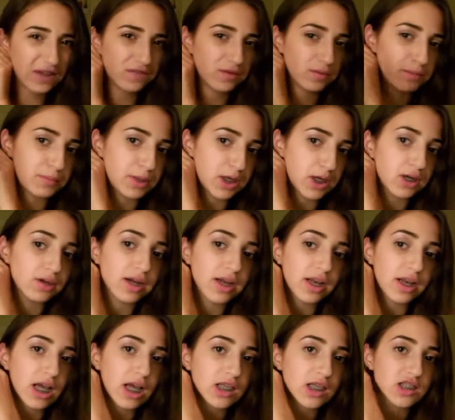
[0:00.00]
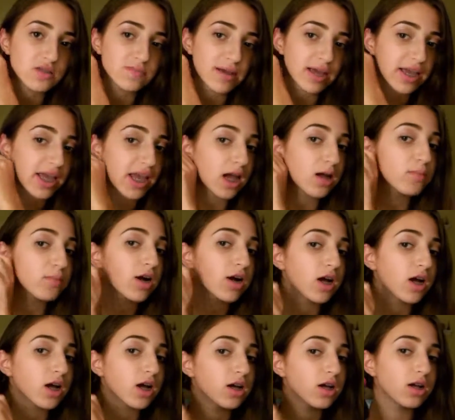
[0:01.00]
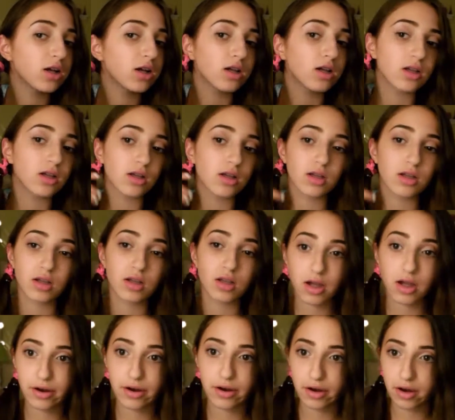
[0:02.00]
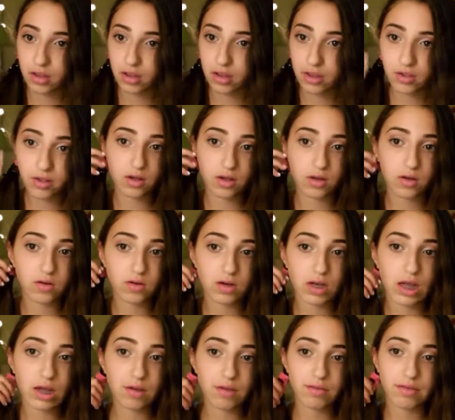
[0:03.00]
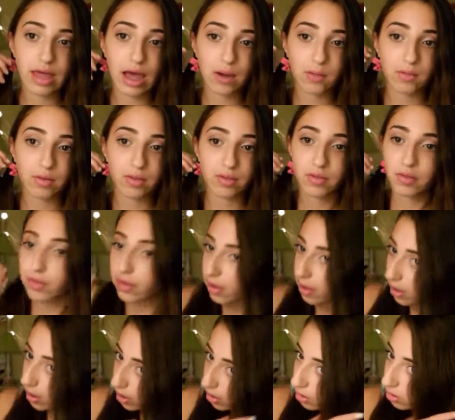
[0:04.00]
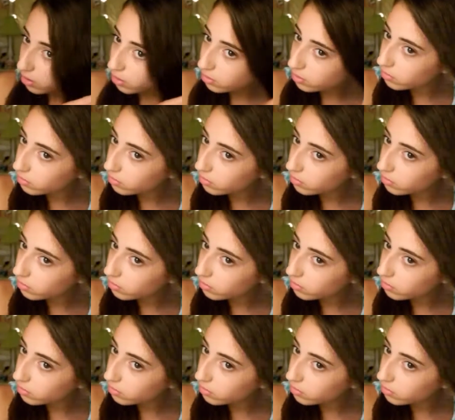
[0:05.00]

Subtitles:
I have a mirror right next to my camera. Alright, so now that one's in.